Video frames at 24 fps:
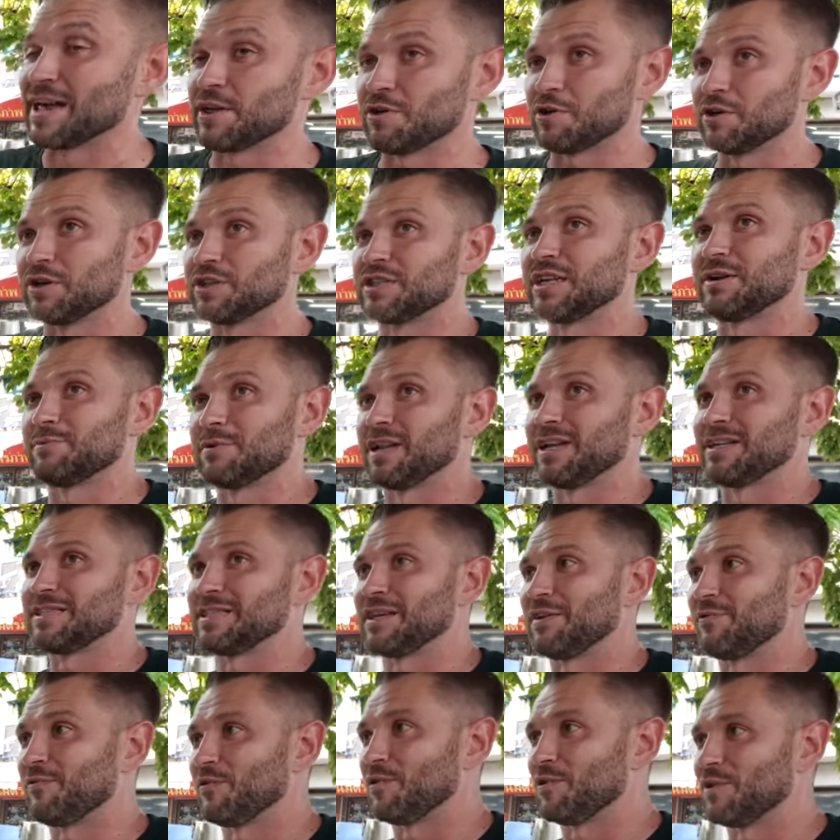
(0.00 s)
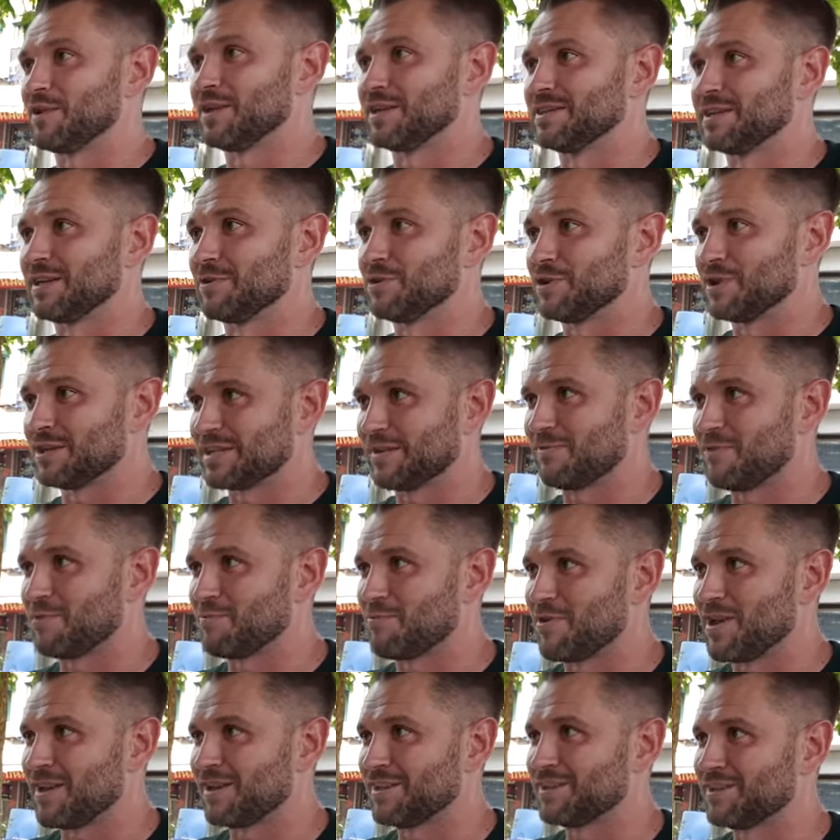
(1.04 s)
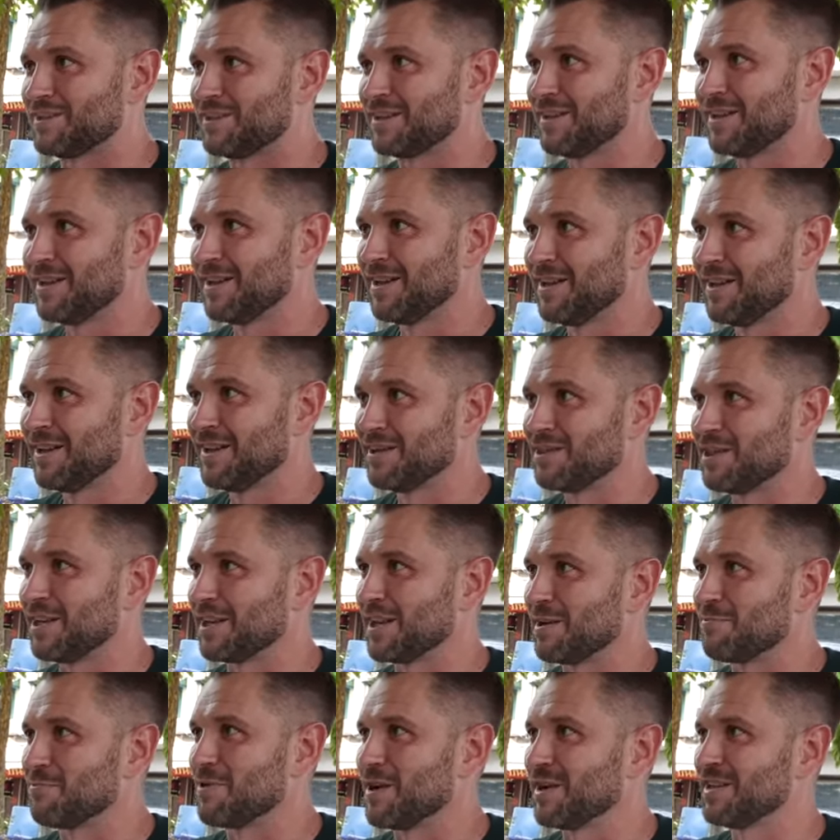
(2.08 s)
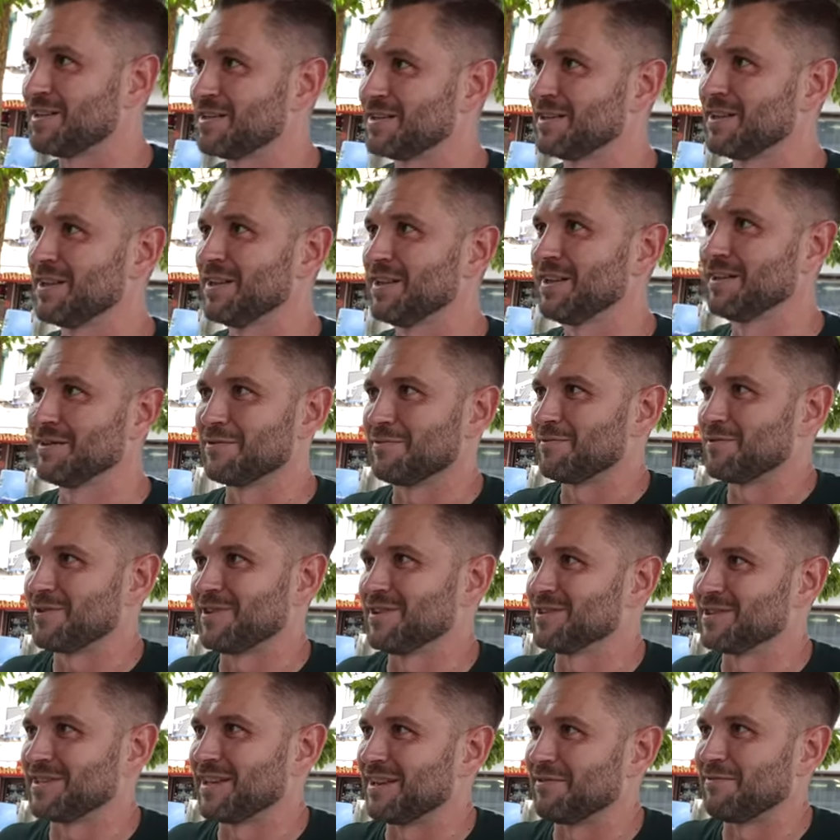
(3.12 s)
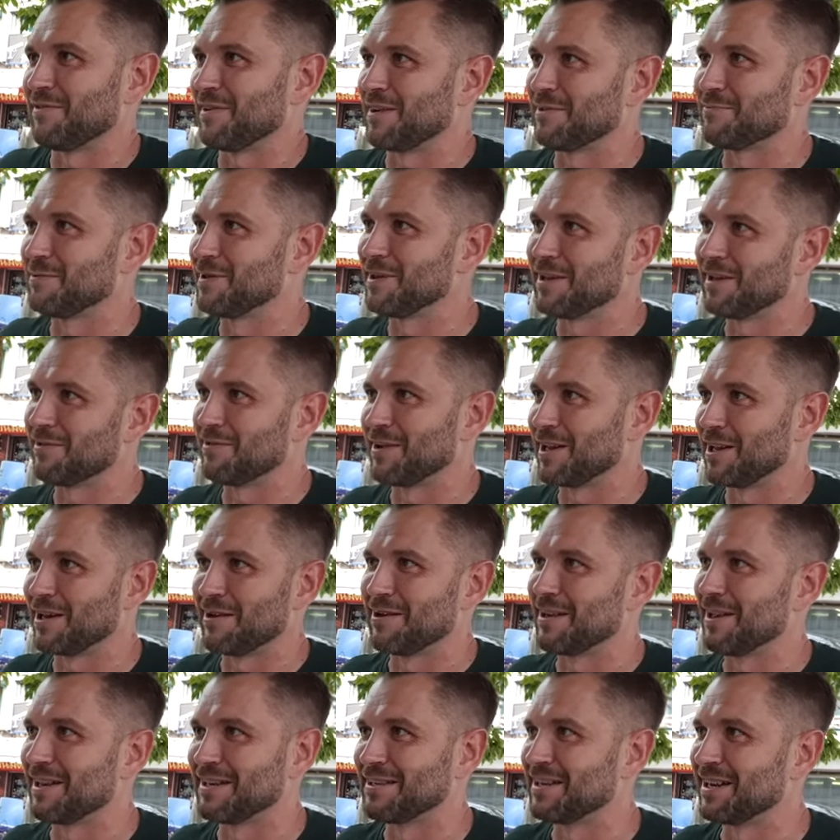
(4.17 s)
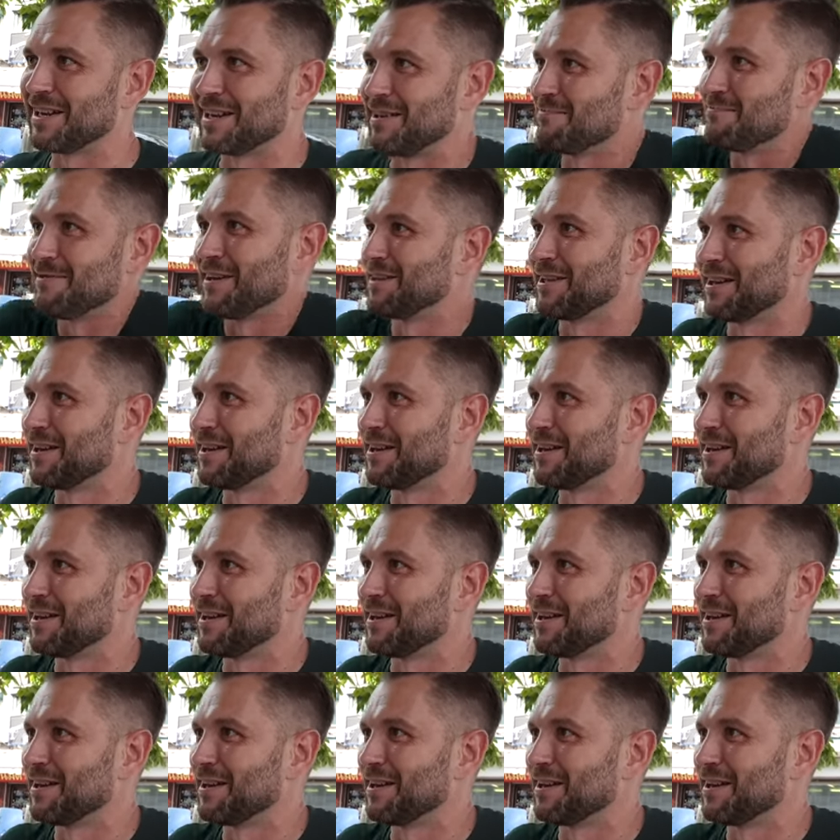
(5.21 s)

Usually when they see foreigners, they'll just give you breast, okay. chicken breast because they think we, we can only eat chicken breast.